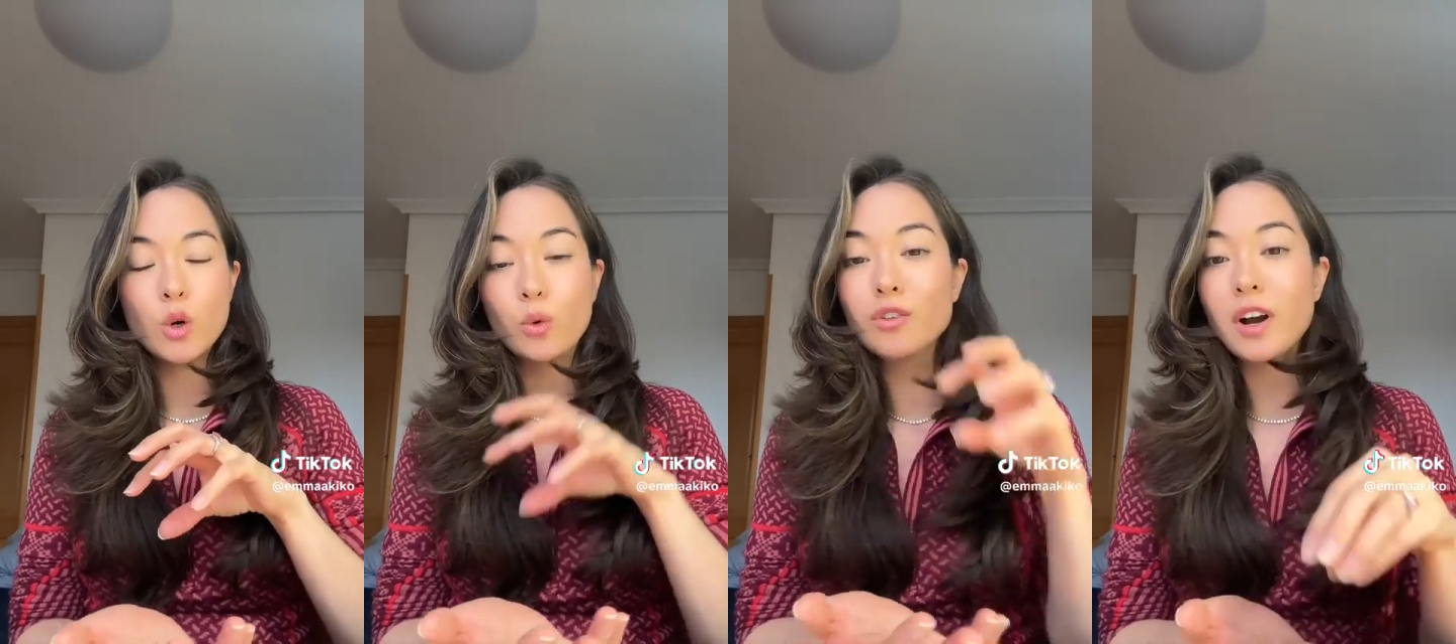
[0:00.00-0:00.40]

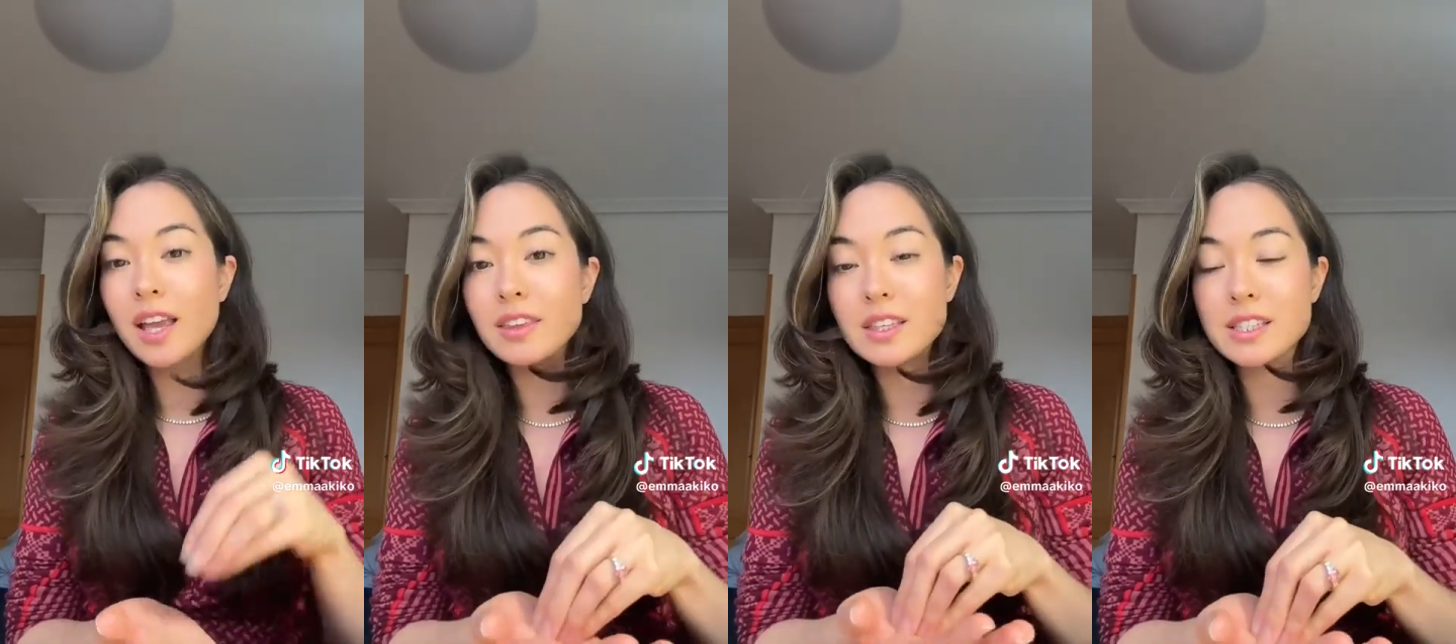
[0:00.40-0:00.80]
we're
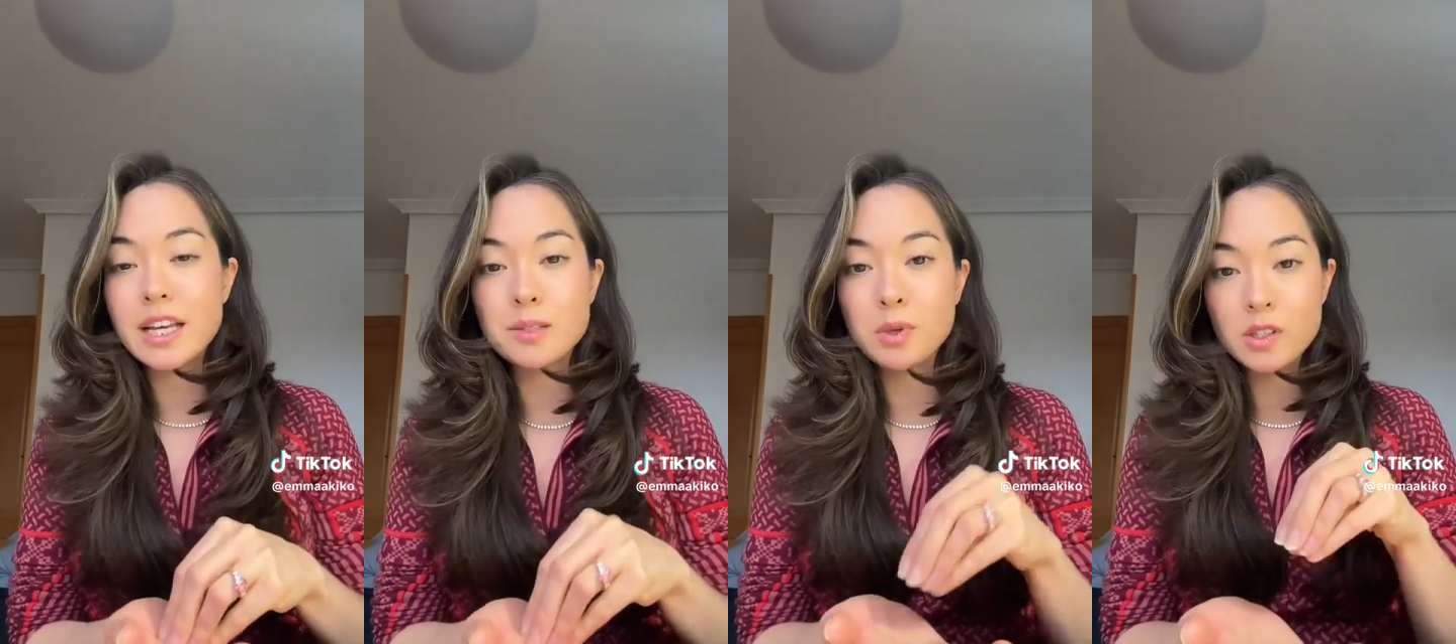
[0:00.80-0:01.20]
filing this
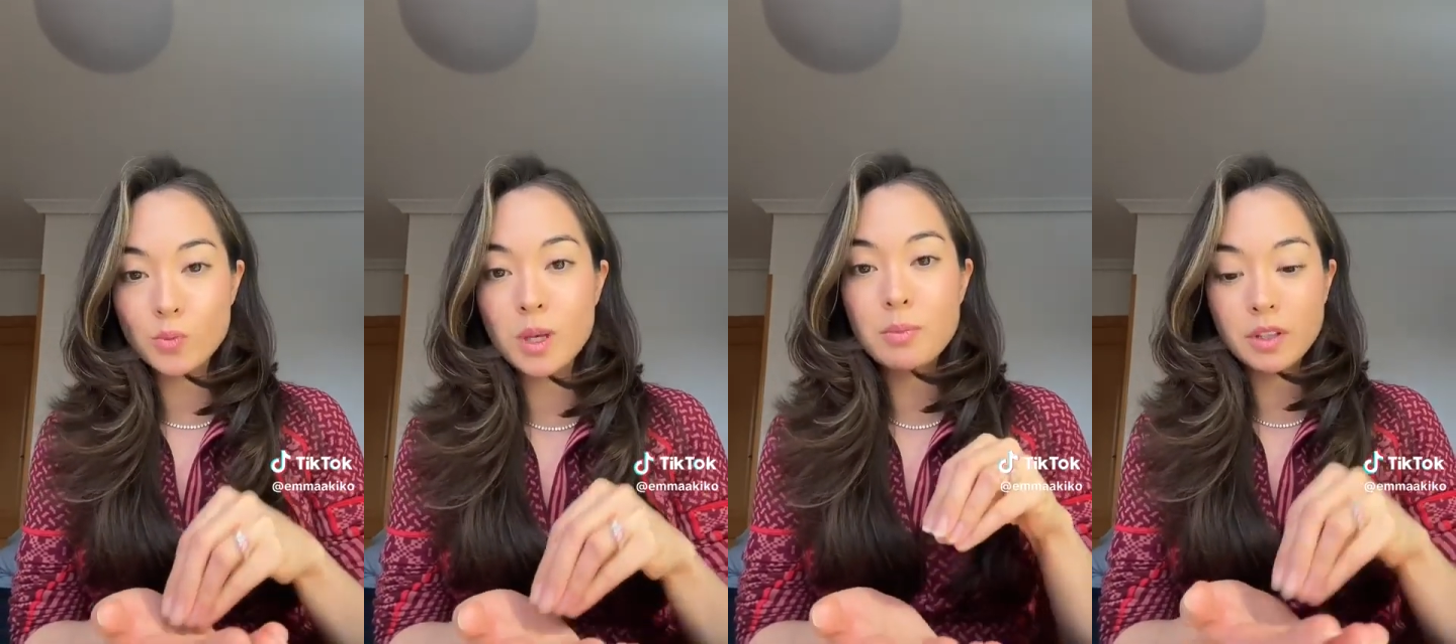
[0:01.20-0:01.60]
case because
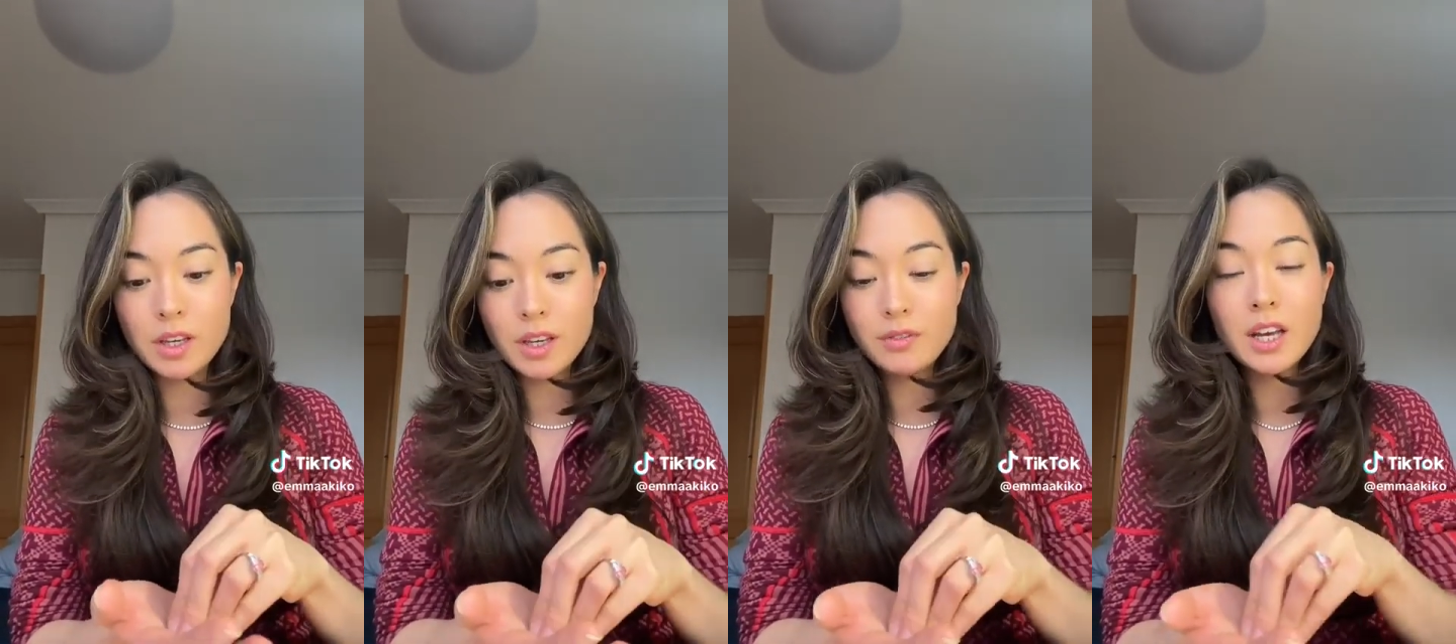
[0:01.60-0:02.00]
we
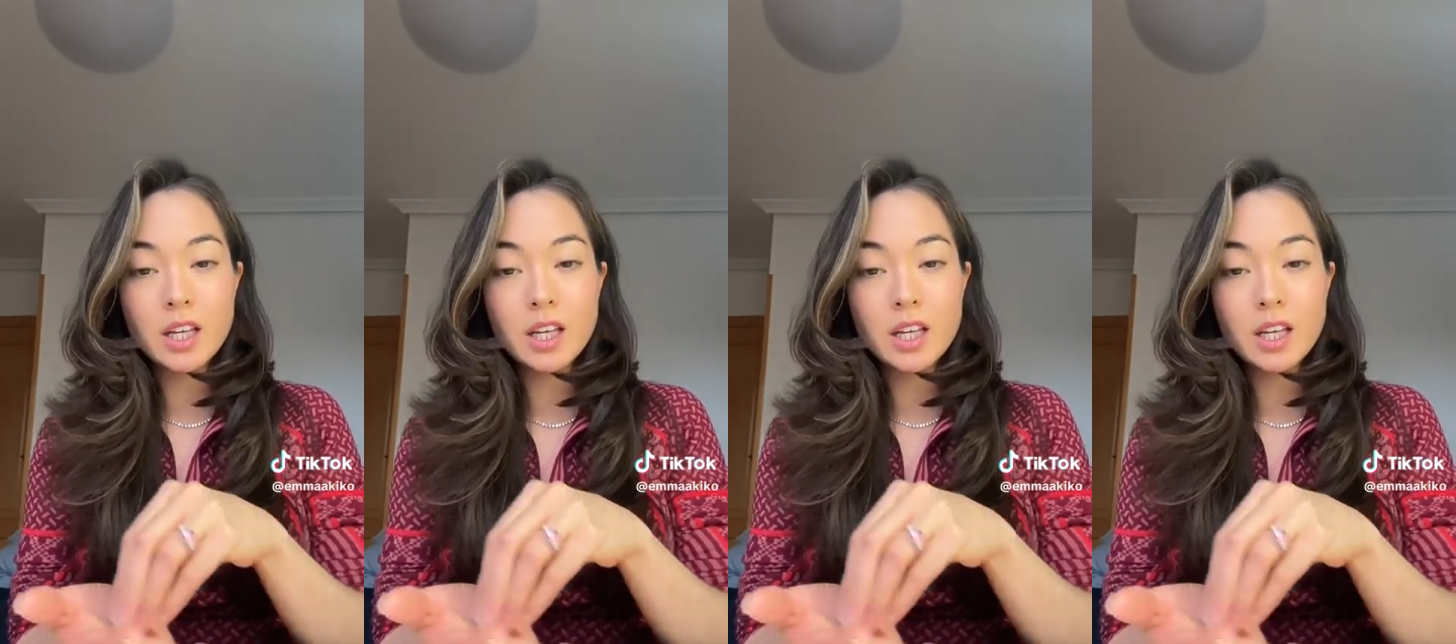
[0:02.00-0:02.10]
believe